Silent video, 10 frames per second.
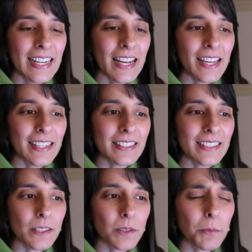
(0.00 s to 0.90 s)

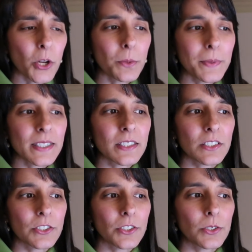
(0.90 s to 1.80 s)
And I'm hoping
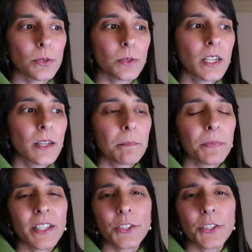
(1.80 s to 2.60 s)
to do a